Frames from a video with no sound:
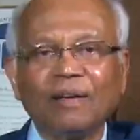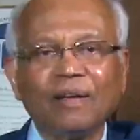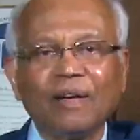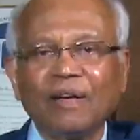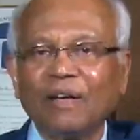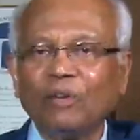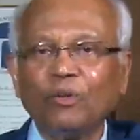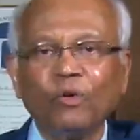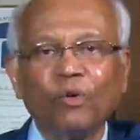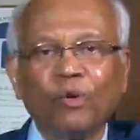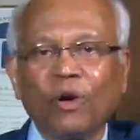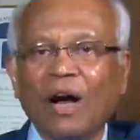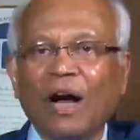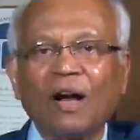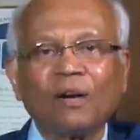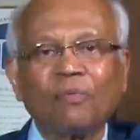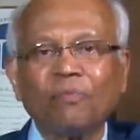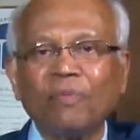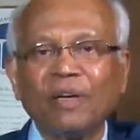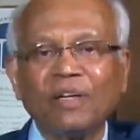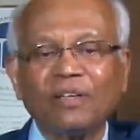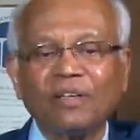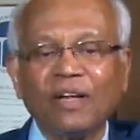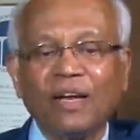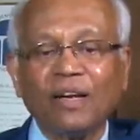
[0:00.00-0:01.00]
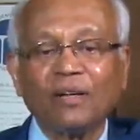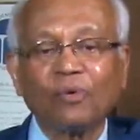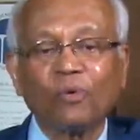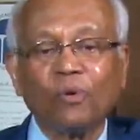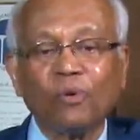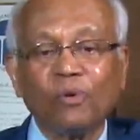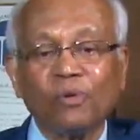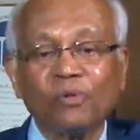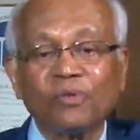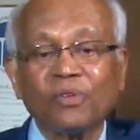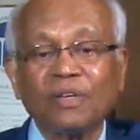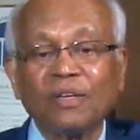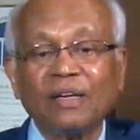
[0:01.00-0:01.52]
you can't meet the end
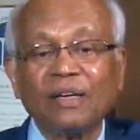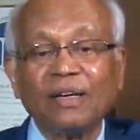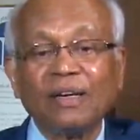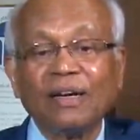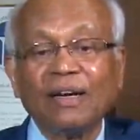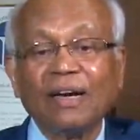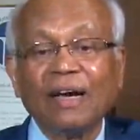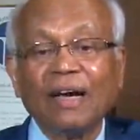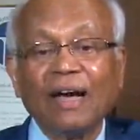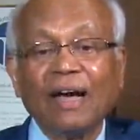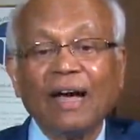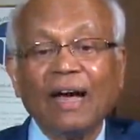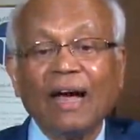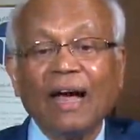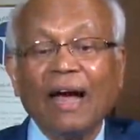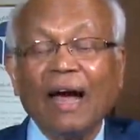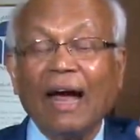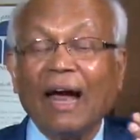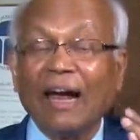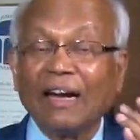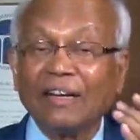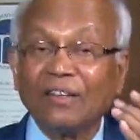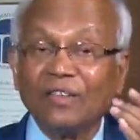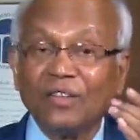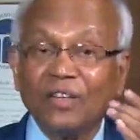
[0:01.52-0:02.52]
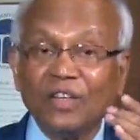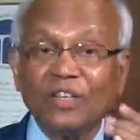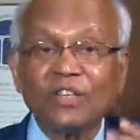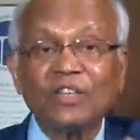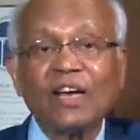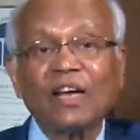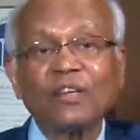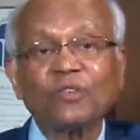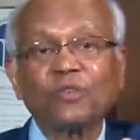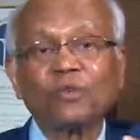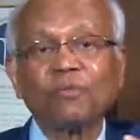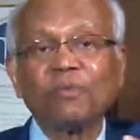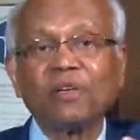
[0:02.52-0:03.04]
goals. And this
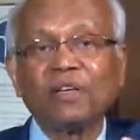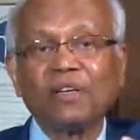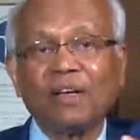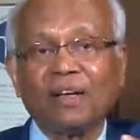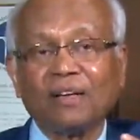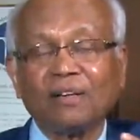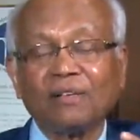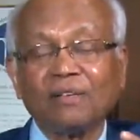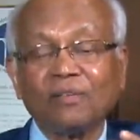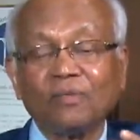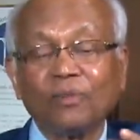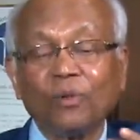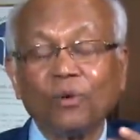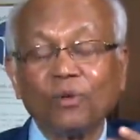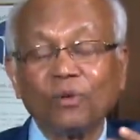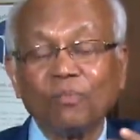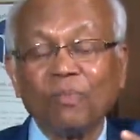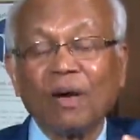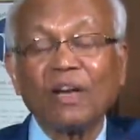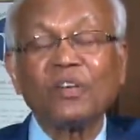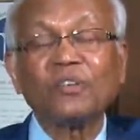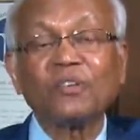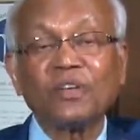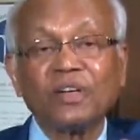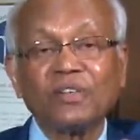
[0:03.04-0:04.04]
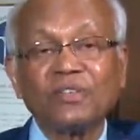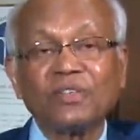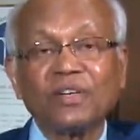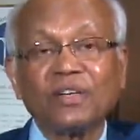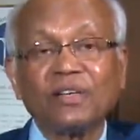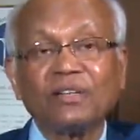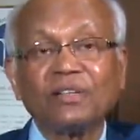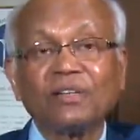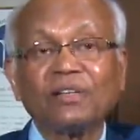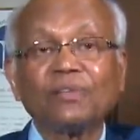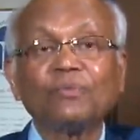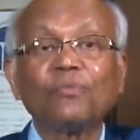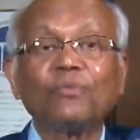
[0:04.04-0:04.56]
has to be done, those mindset
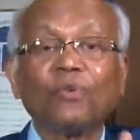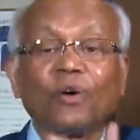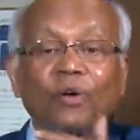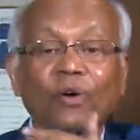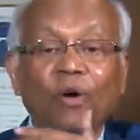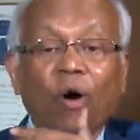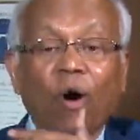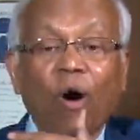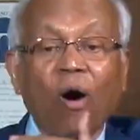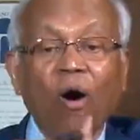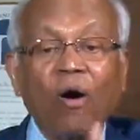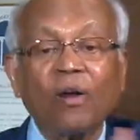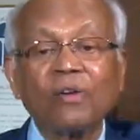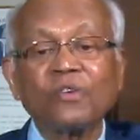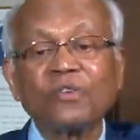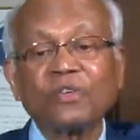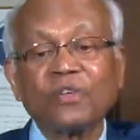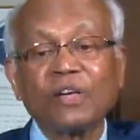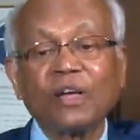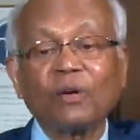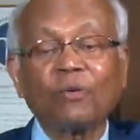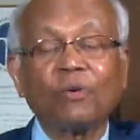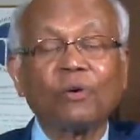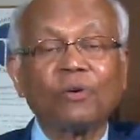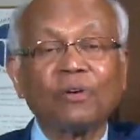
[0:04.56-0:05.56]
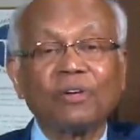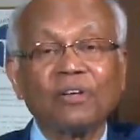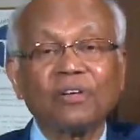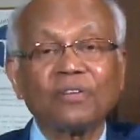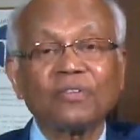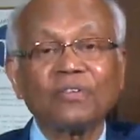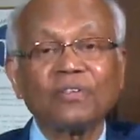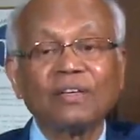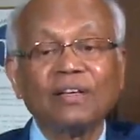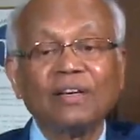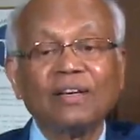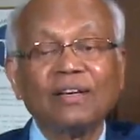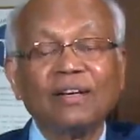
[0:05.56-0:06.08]
change, for all
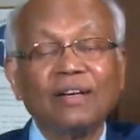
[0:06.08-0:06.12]
stakeholders,